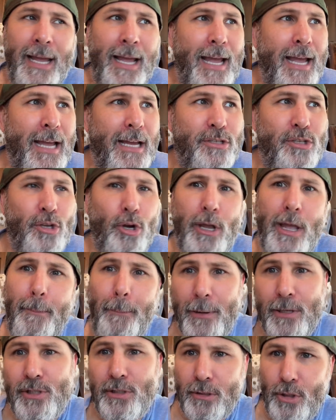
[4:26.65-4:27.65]
And so they
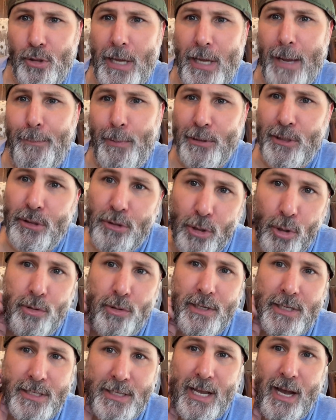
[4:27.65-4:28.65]
put the dude in
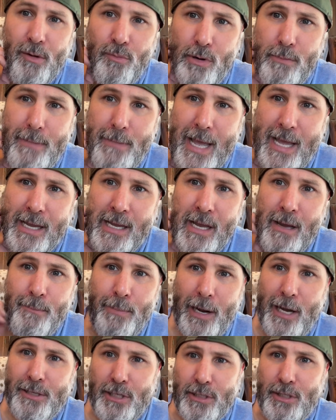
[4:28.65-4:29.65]
the cell with me
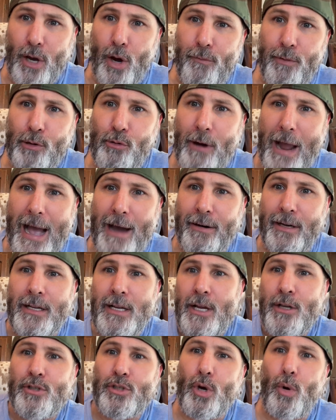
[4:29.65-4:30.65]
because it's
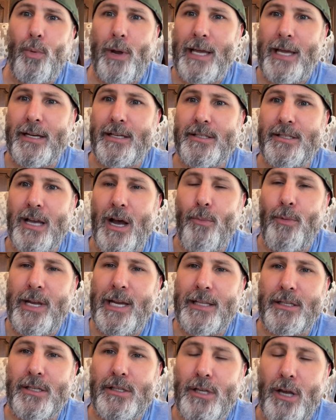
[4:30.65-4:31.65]
overcrowded. So we in the cell, we
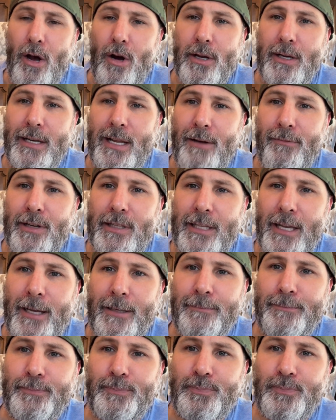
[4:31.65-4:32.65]
get to talk and everything.